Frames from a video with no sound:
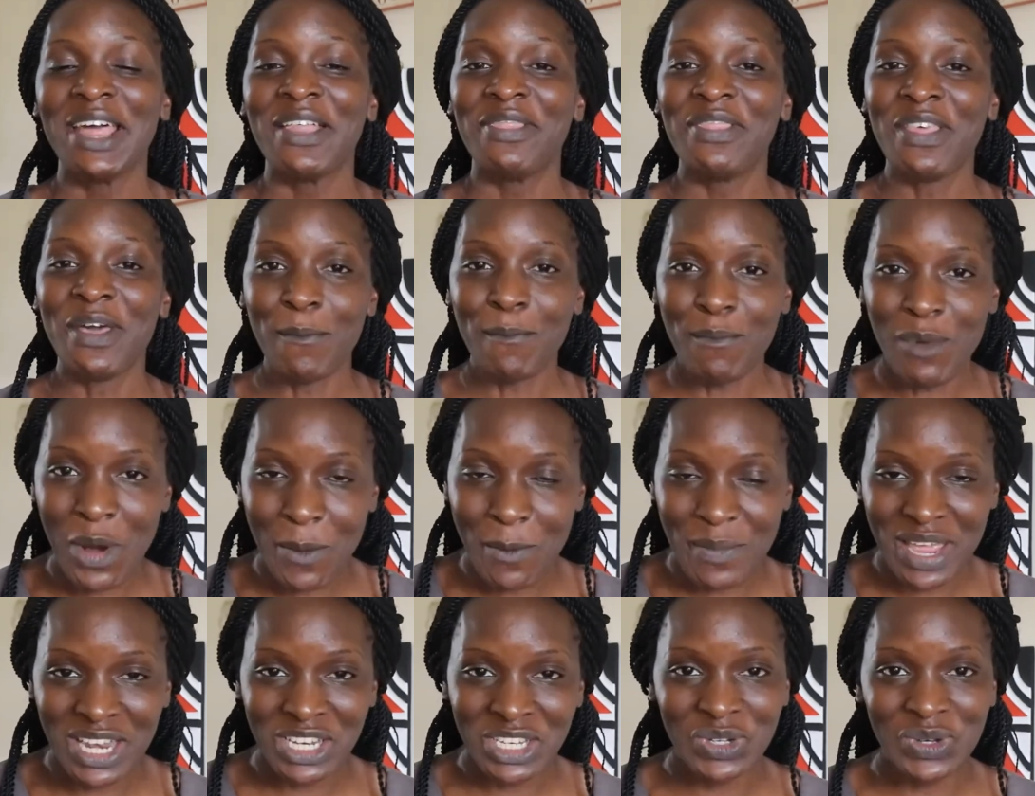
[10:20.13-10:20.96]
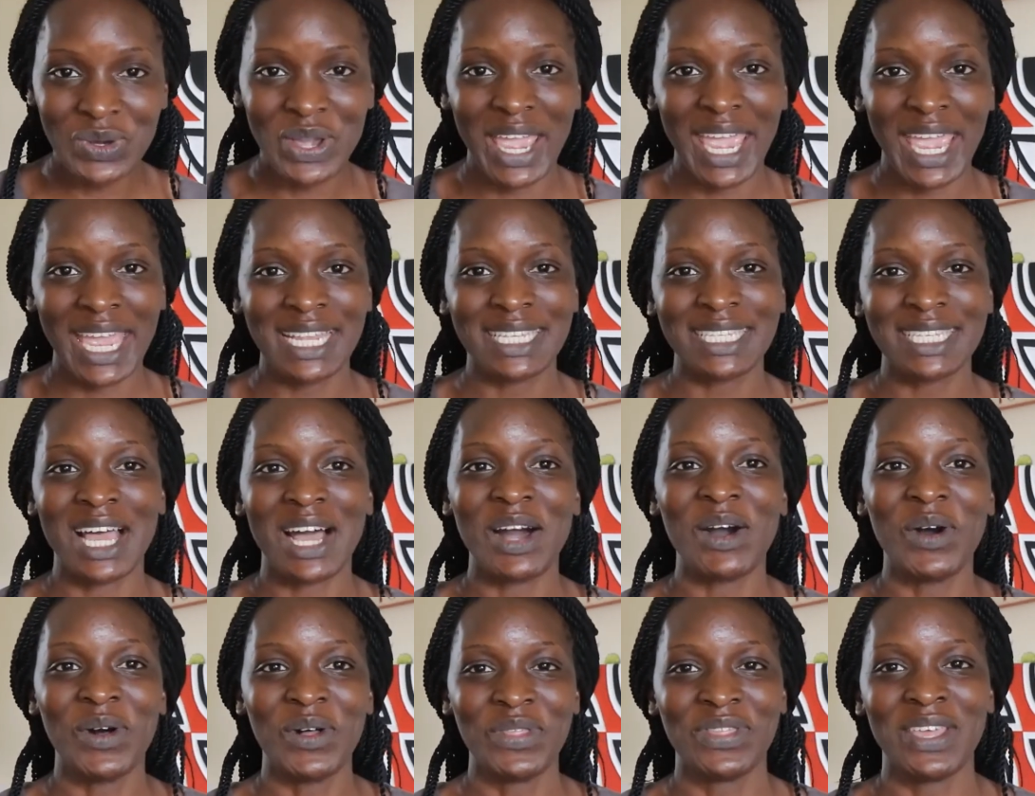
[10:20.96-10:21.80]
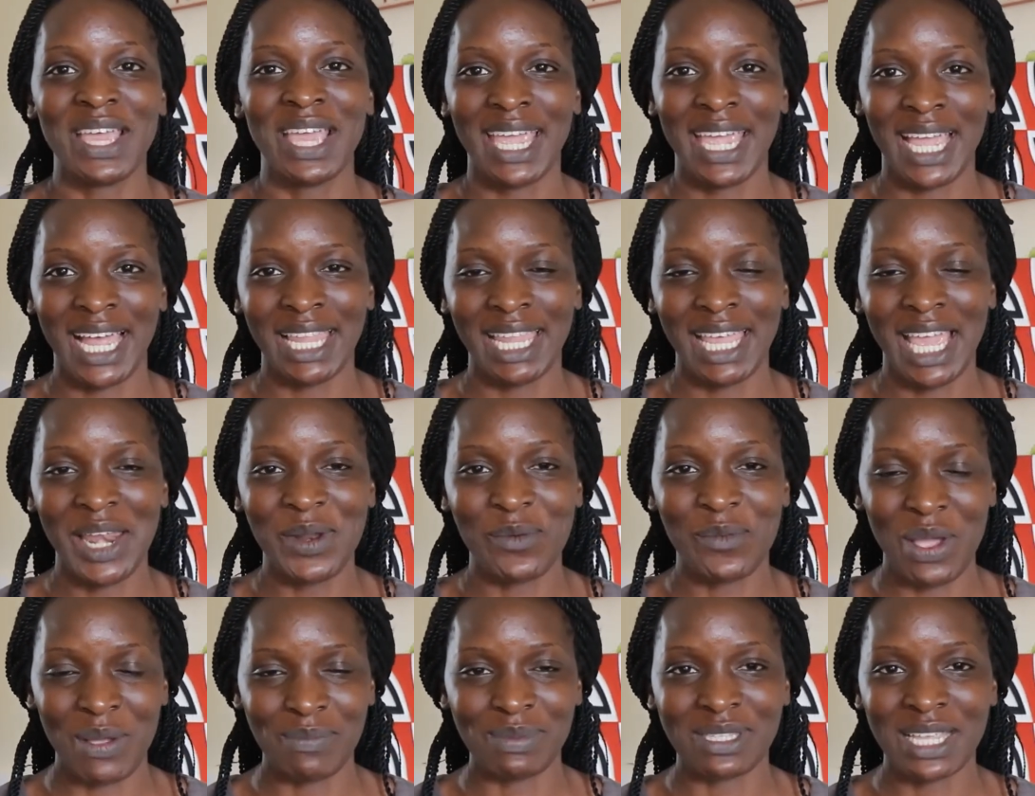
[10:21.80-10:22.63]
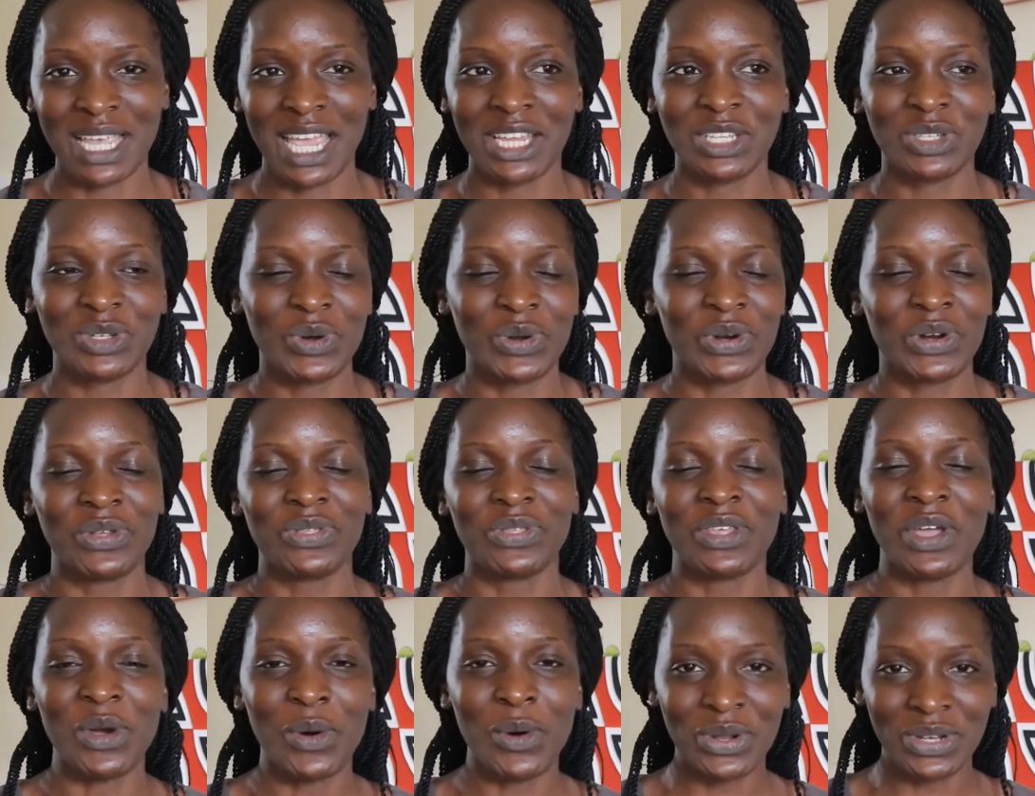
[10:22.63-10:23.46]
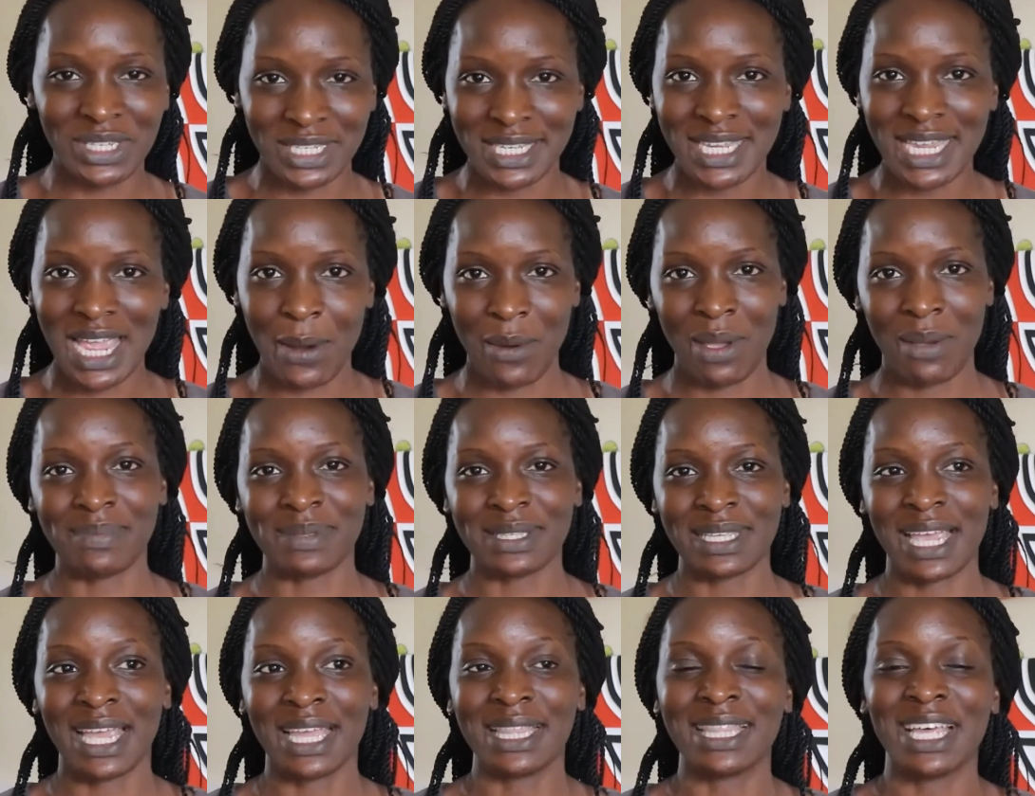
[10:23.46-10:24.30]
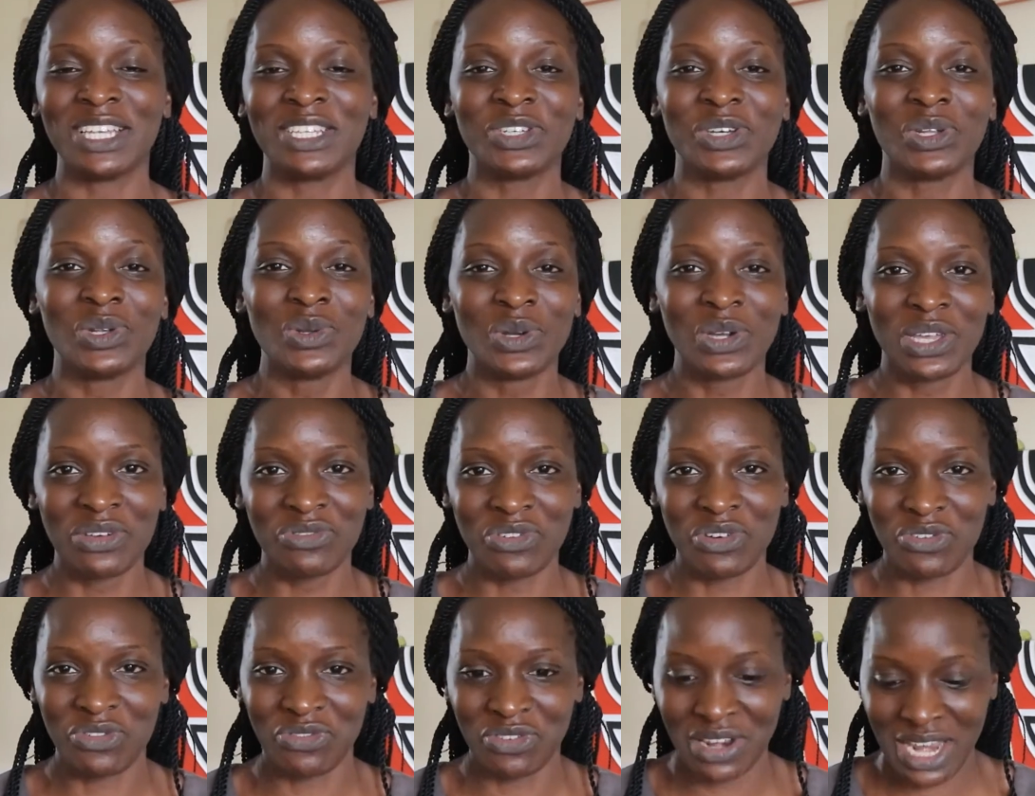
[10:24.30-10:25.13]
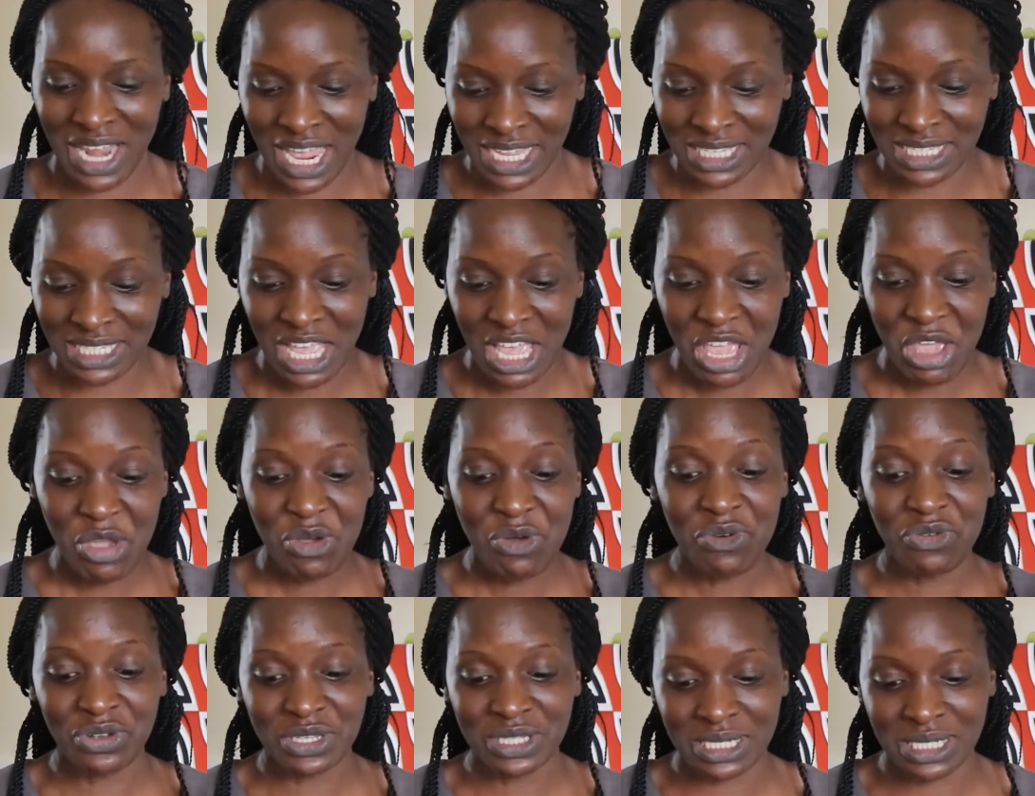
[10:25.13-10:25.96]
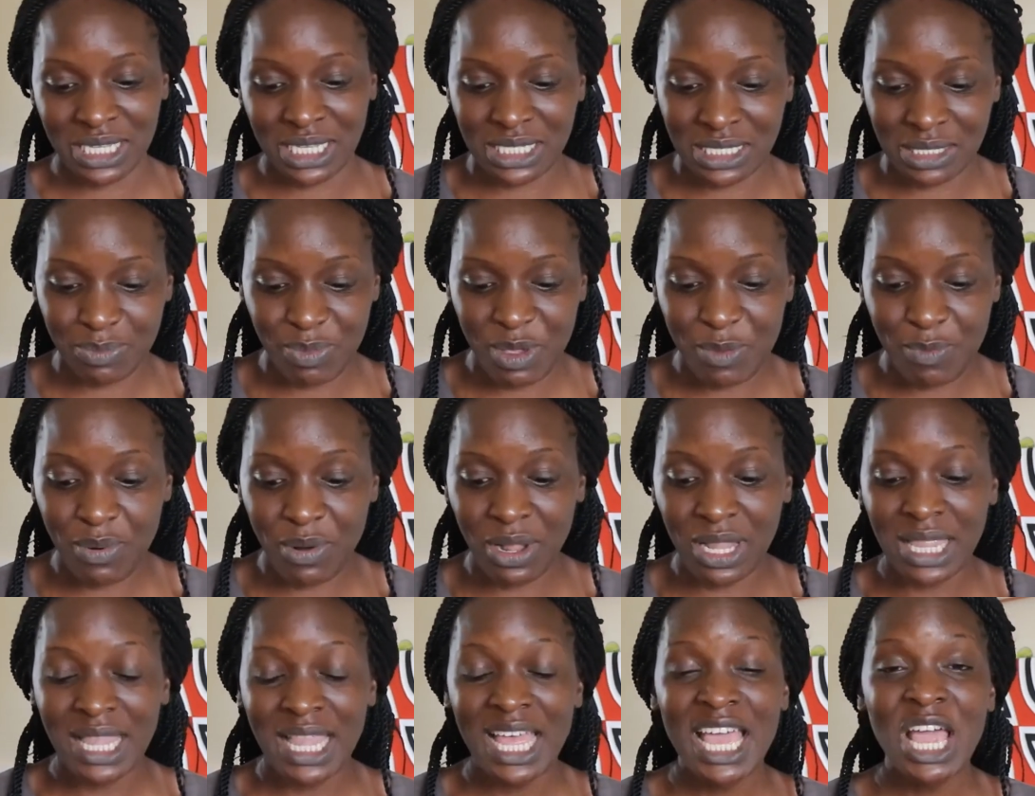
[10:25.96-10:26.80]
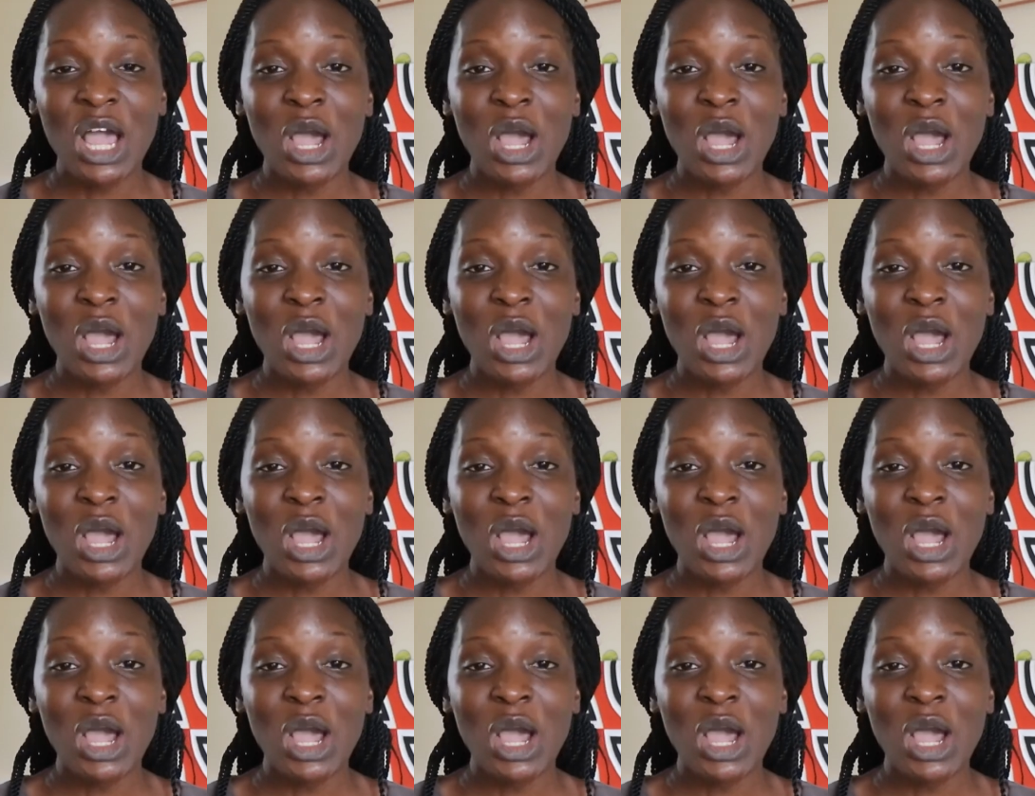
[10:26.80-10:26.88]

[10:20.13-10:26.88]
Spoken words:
The moment you enter on the airline website or on the OTA website that you're looking for flights for 6 people,